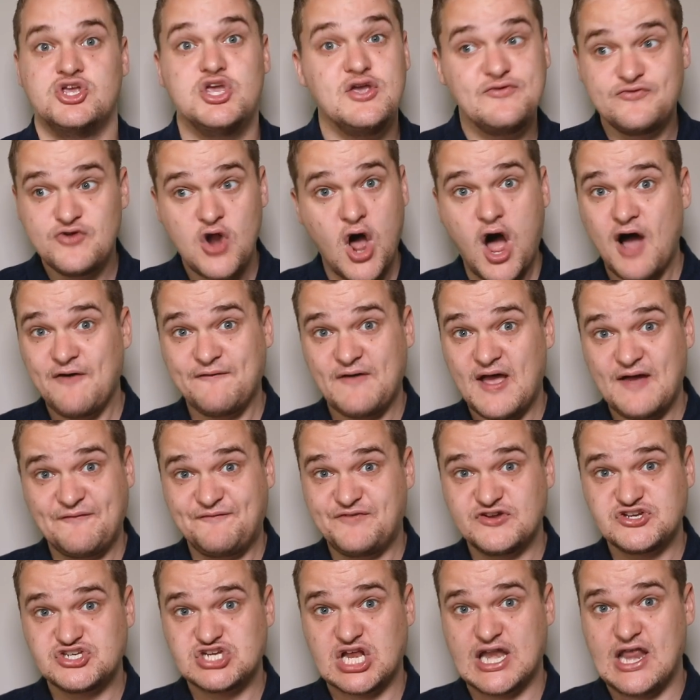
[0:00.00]
You've not
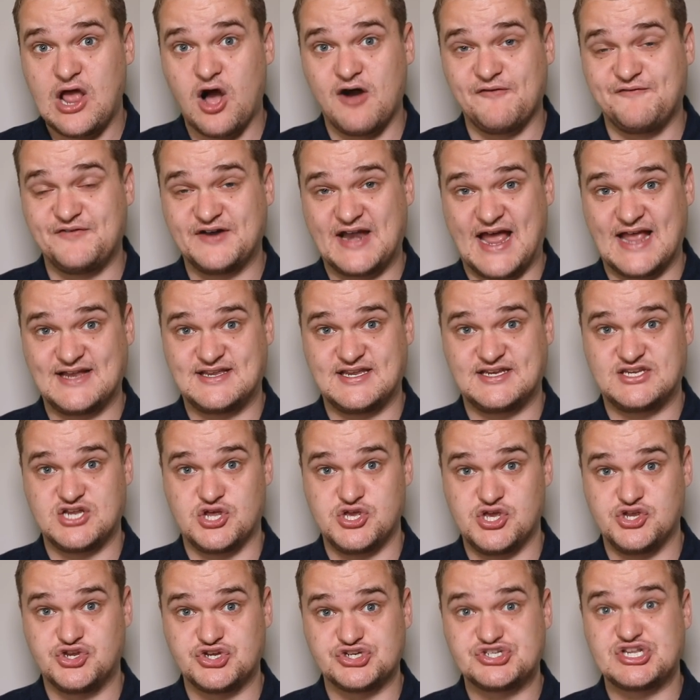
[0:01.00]
officially offered 82,
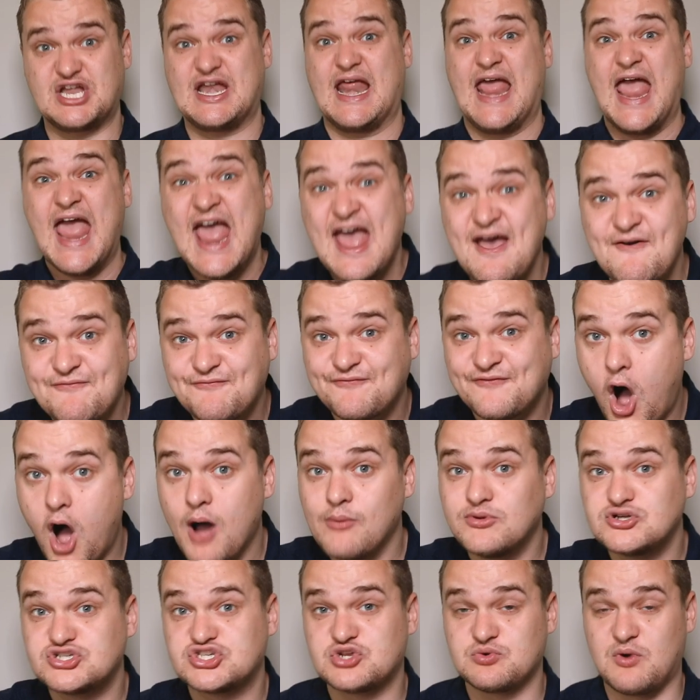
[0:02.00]
you just said if
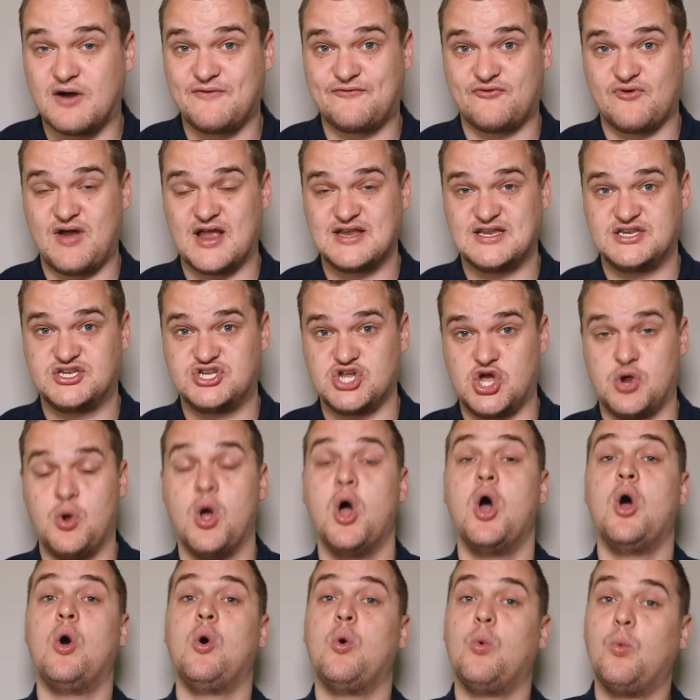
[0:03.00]
I was to offer 82.